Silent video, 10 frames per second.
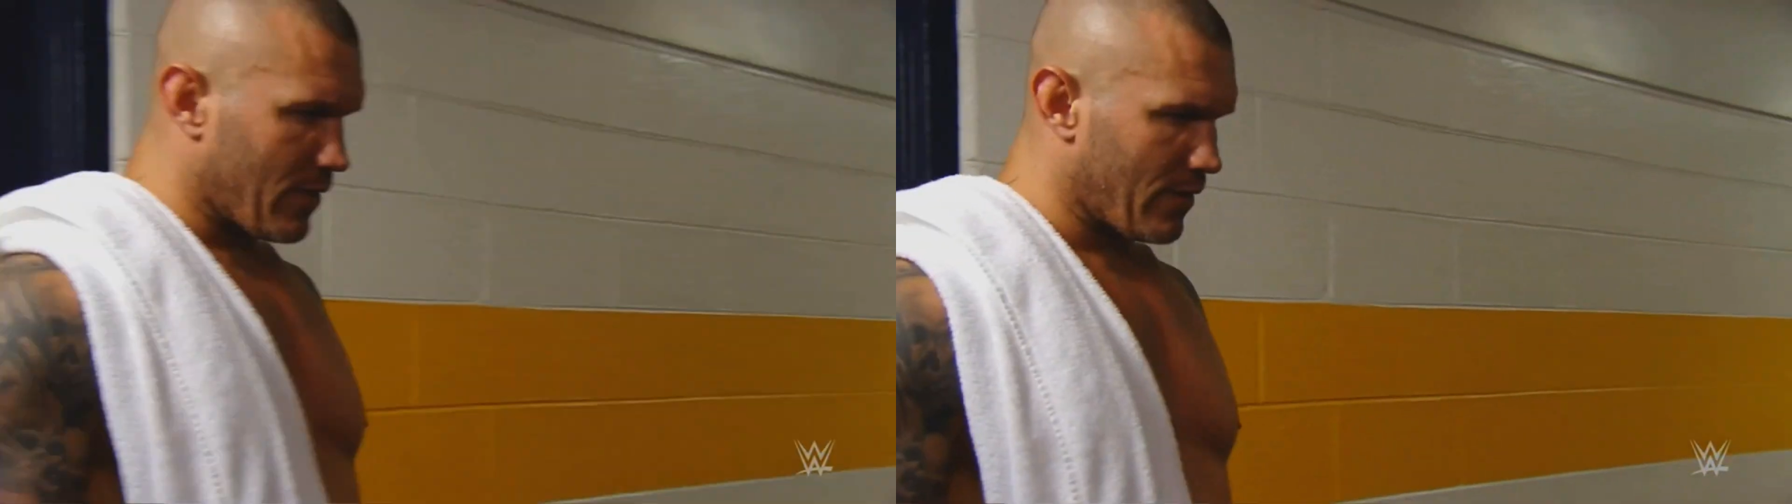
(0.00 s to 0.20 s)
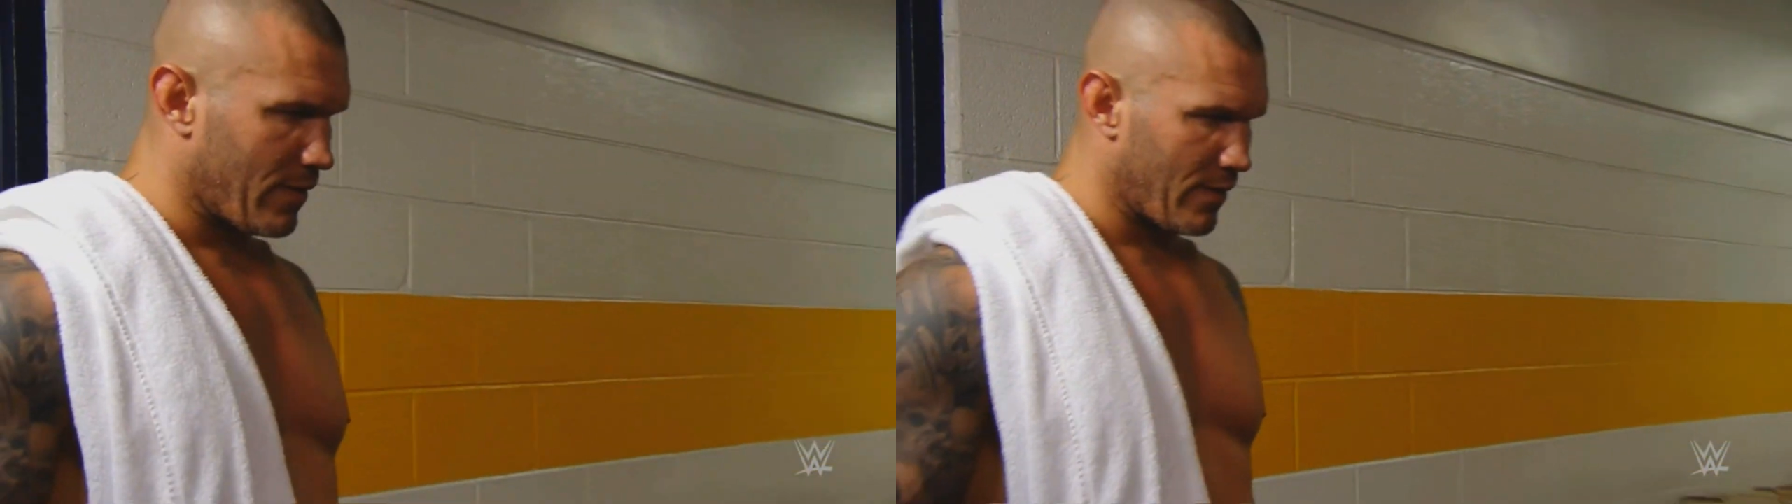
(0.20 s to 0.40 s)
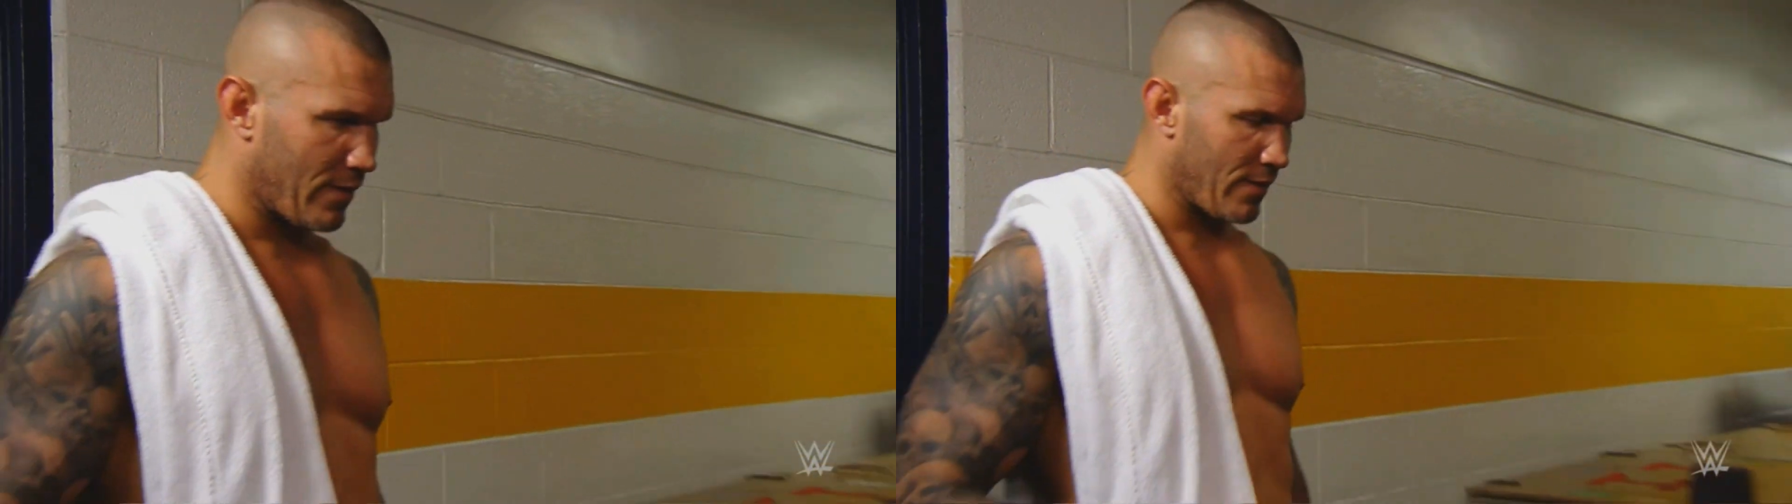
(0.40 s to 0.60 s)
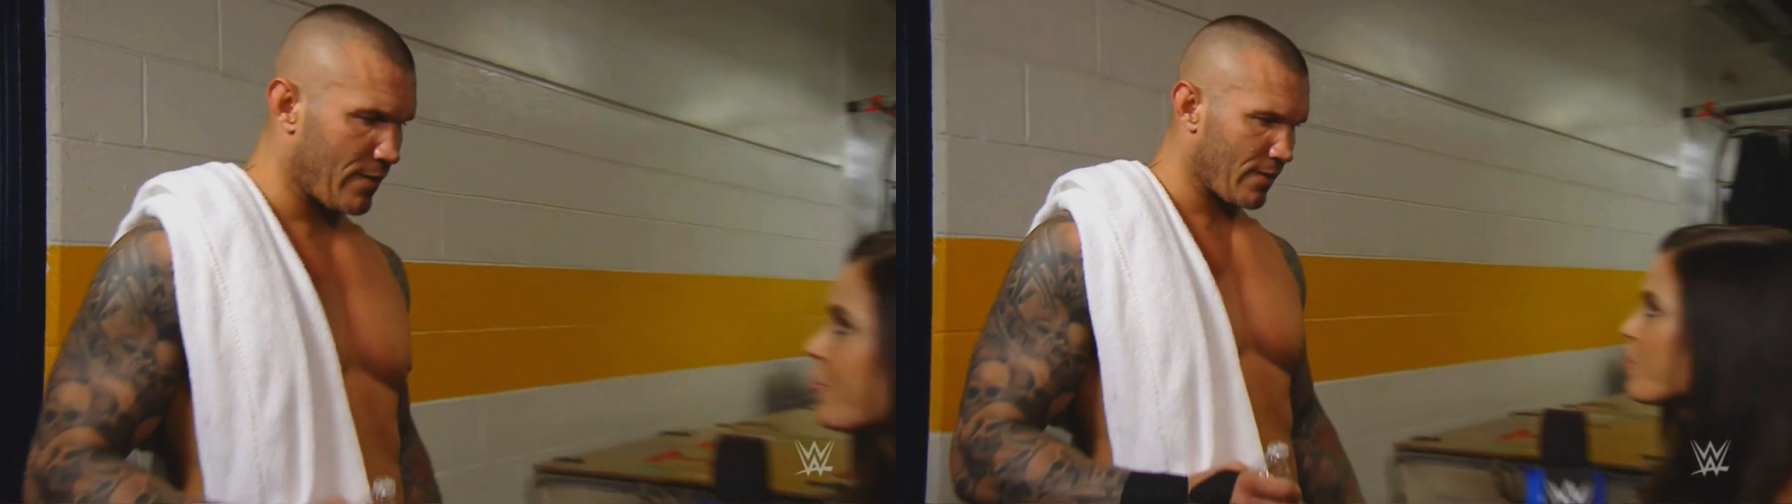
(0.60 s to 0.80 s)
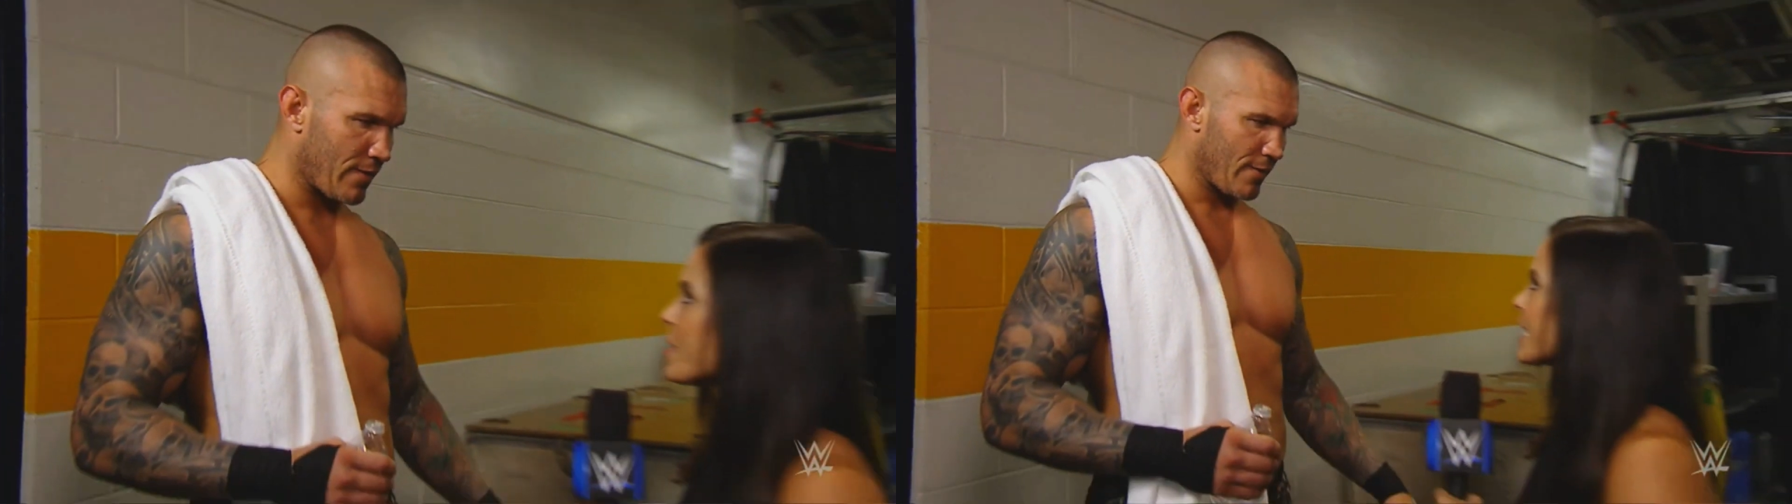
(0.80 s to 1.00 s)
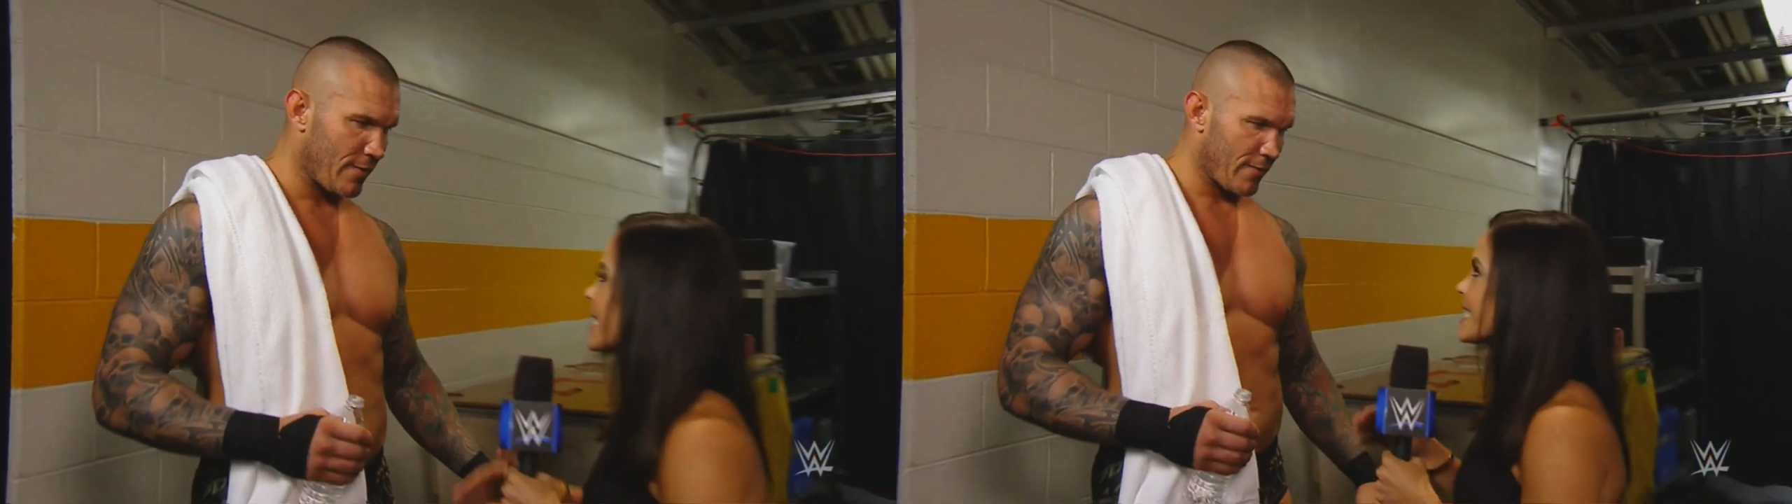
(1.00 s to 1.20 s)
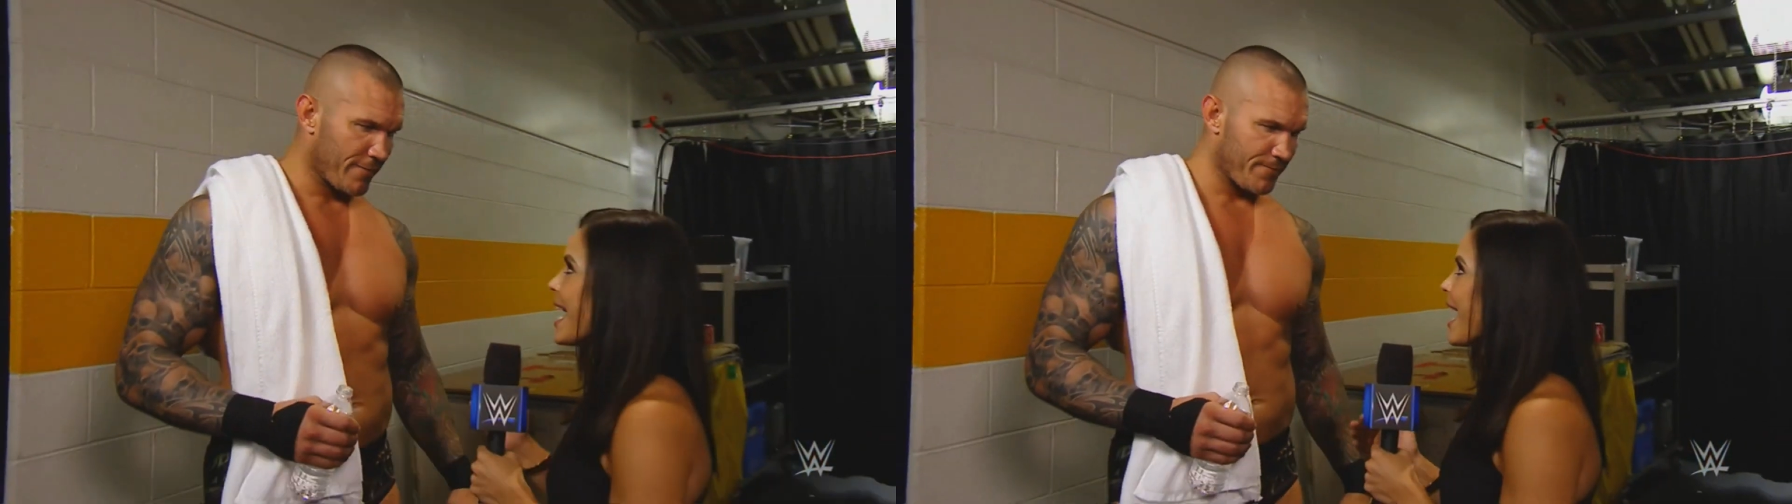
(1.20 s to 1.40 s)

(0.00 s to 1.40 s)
where she attempted to interview